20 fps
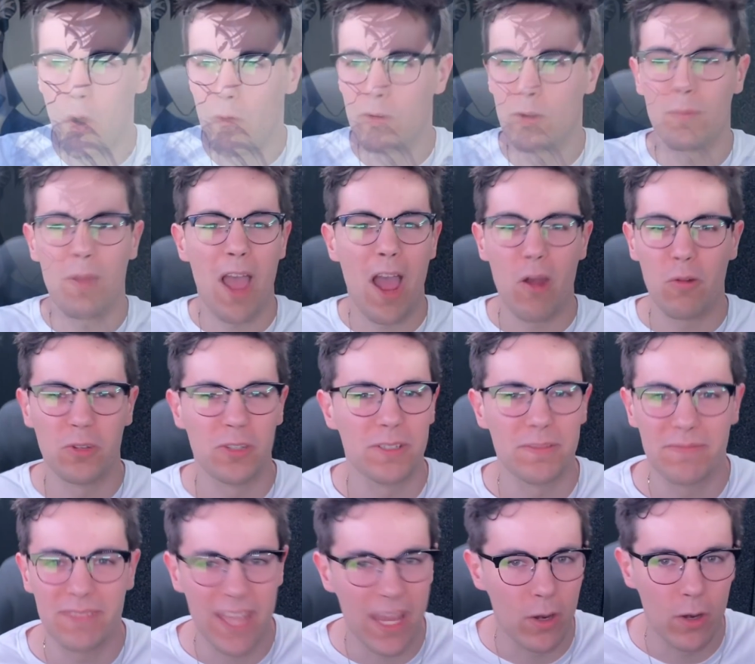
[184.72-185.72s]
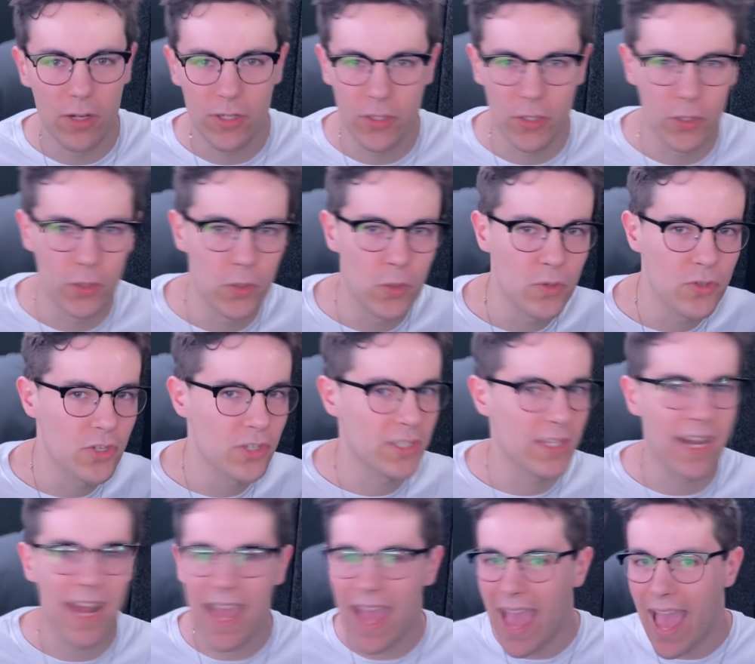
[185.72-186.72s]
overpowered character who's
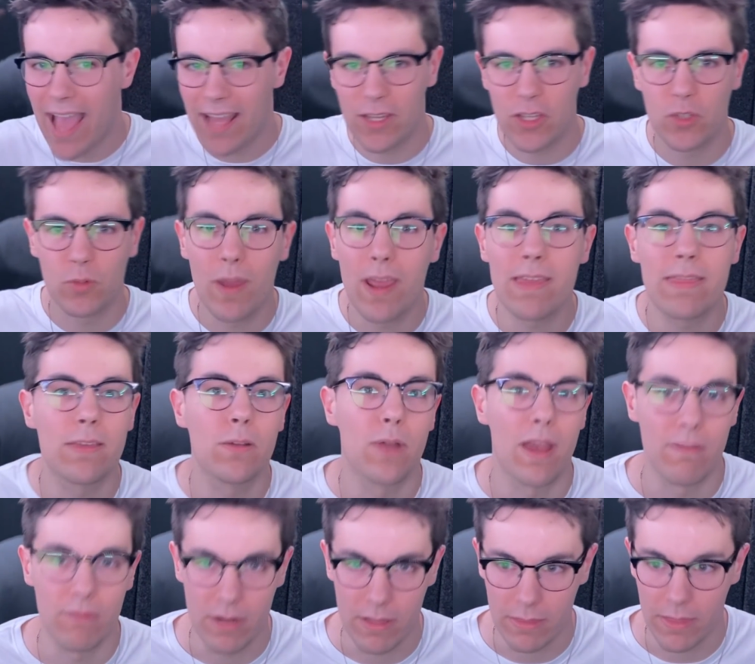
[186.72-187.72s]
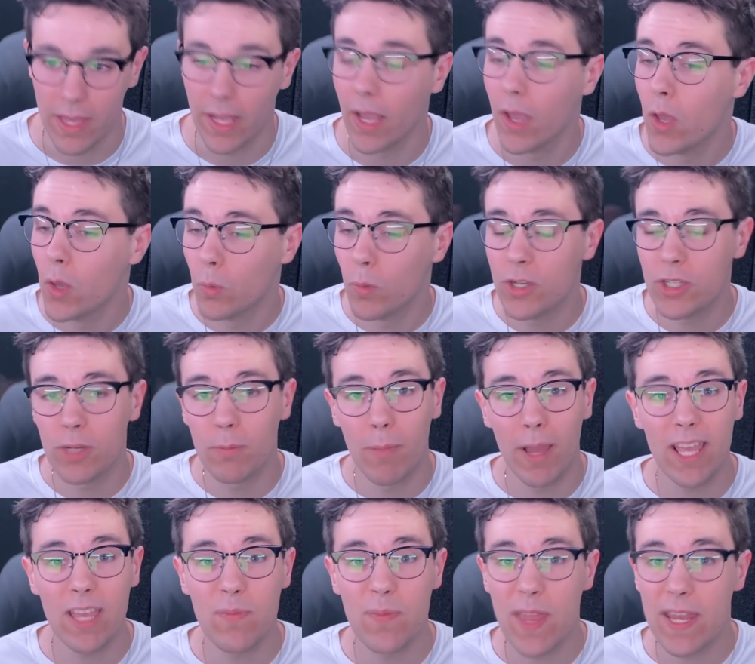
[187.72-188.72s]
just gonna hack his way through everything, which in
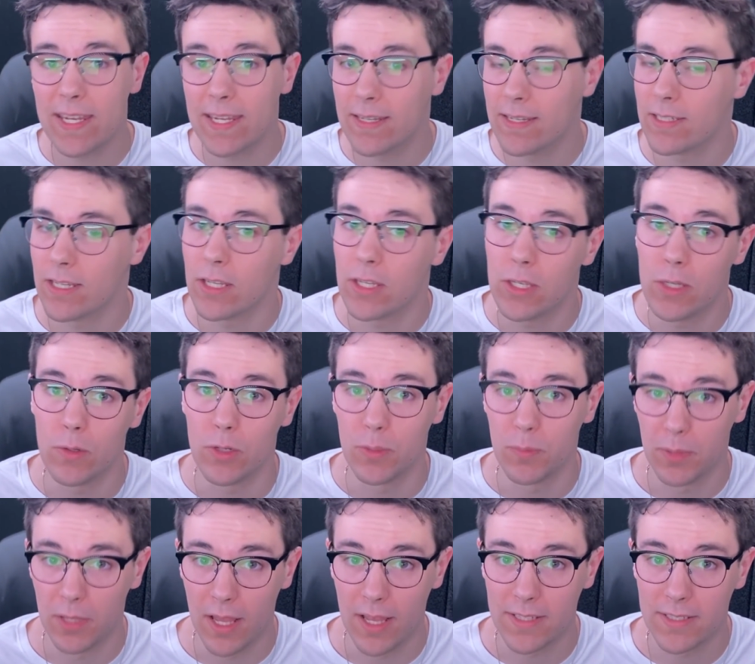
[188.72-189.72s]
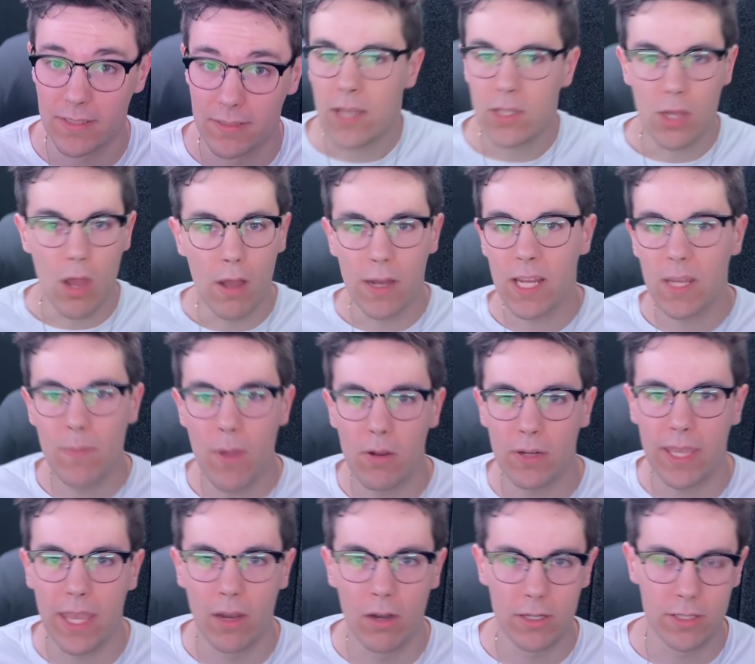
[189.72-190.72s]
my opinion is a huge plus. And talking
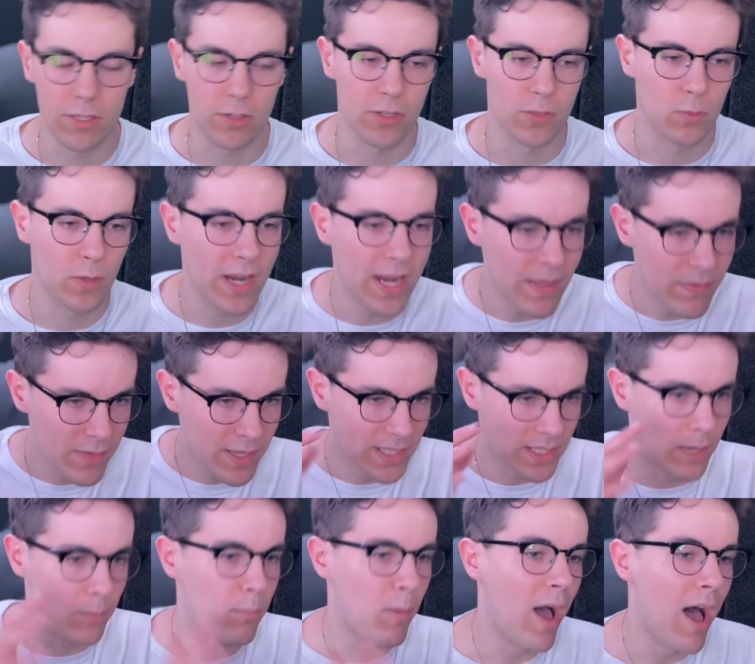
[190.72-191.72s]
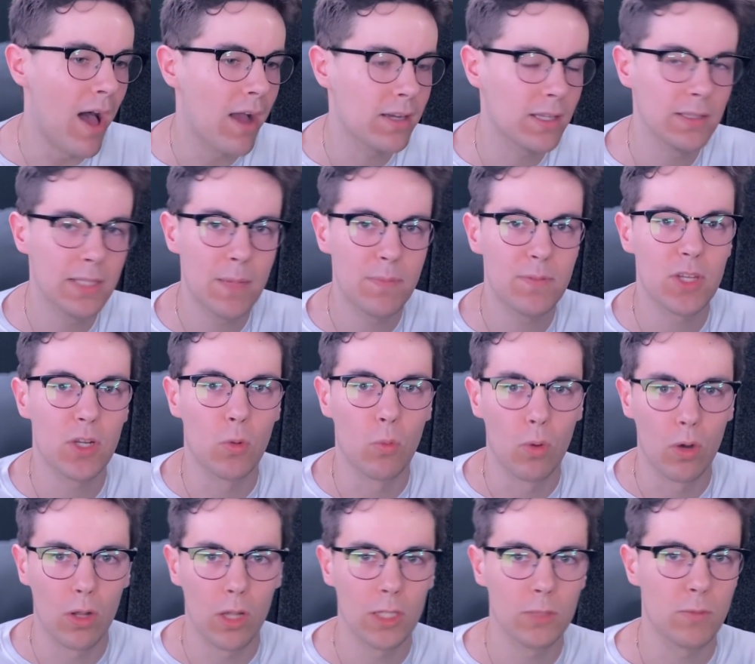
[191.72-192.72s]
about characters, we're in this apocalyptic
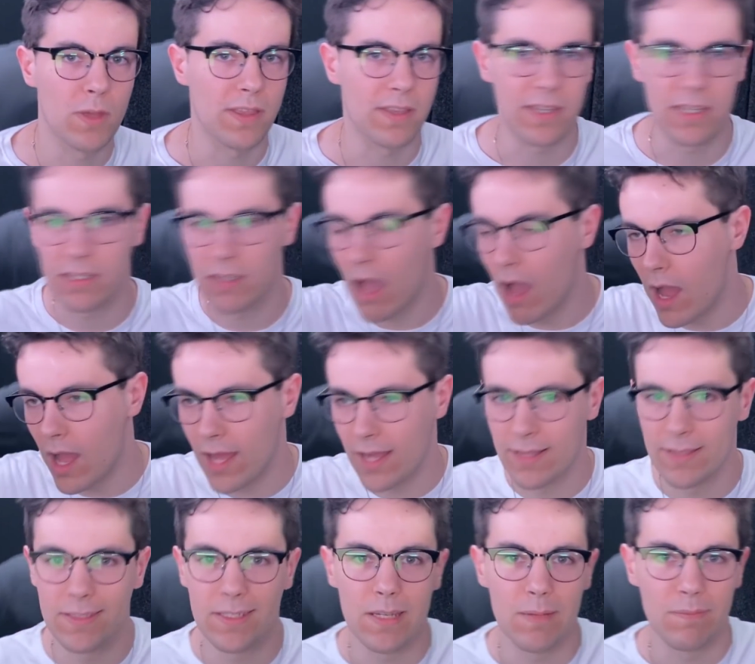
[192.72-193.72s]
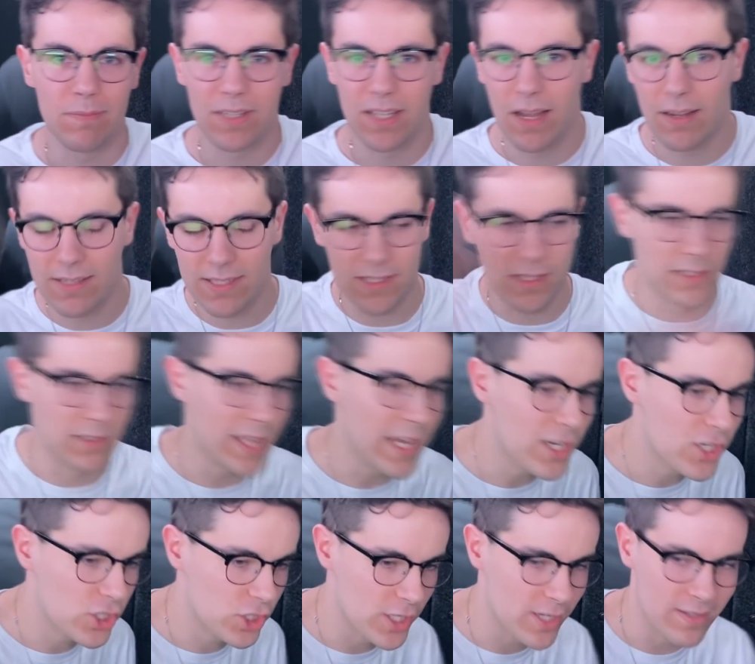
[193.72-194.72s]
world with gods and
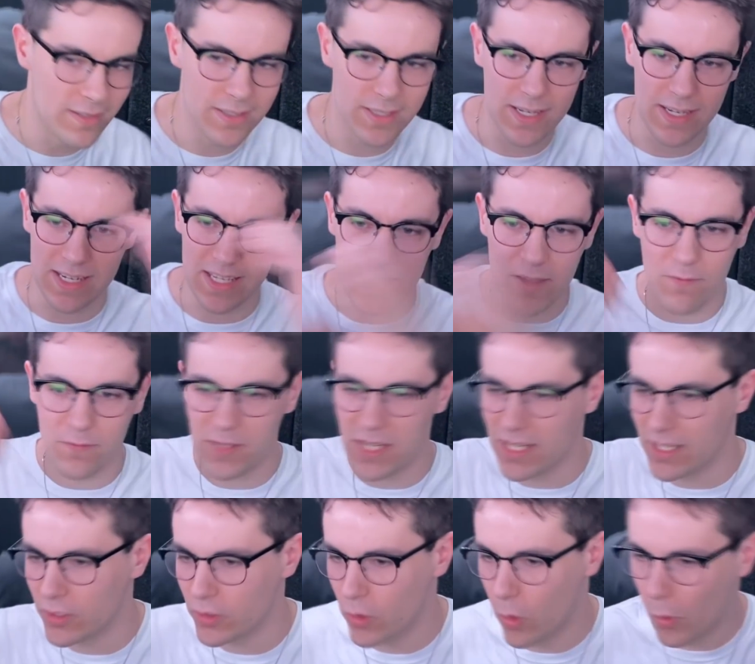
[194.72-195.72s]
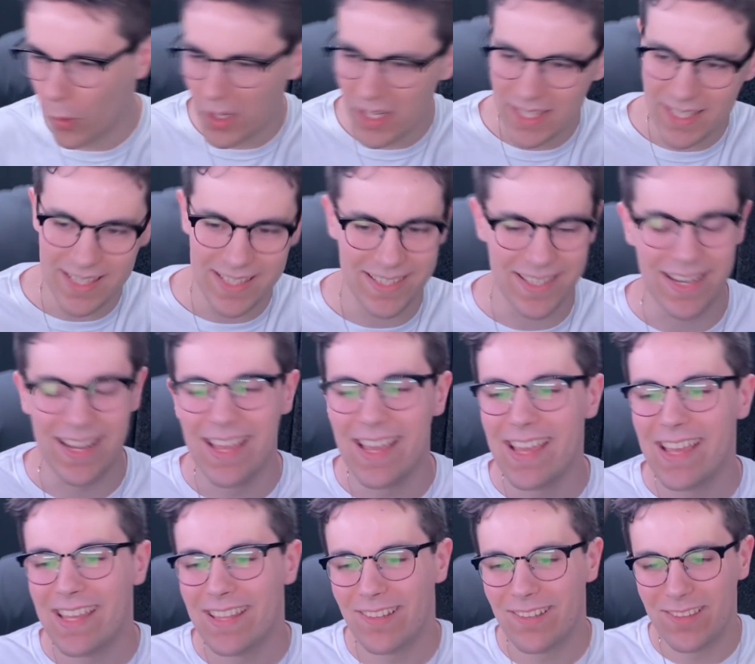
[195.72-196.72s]
constellations and gifting coins, and
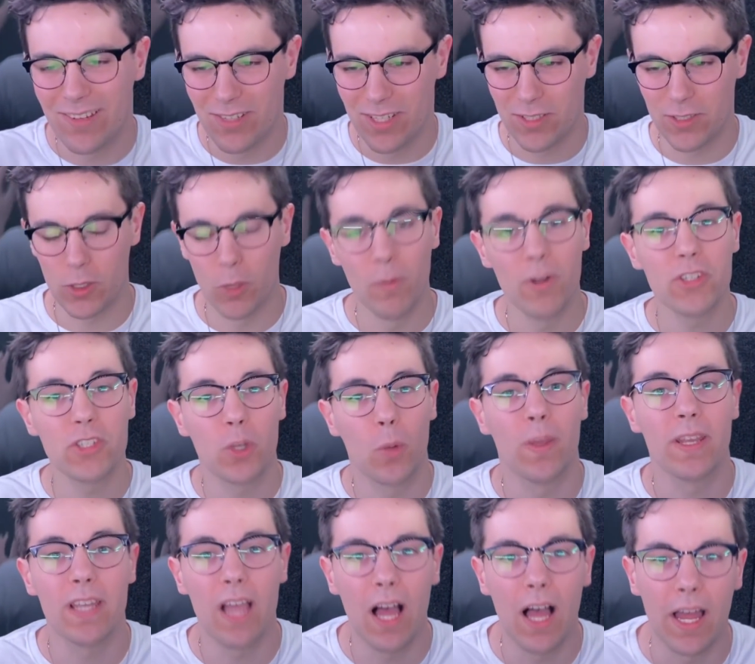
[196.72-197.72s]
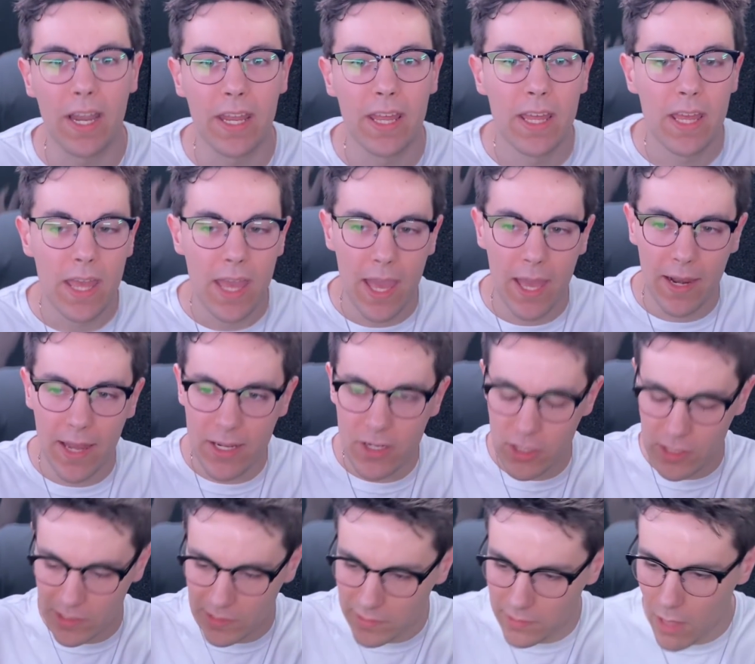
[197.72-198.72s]
there's so much going on, and I
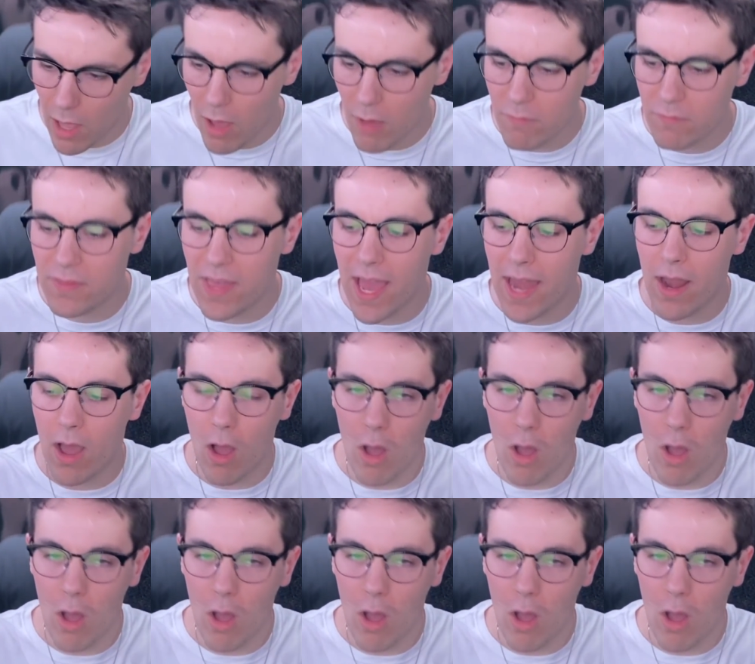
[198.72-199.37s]
just love that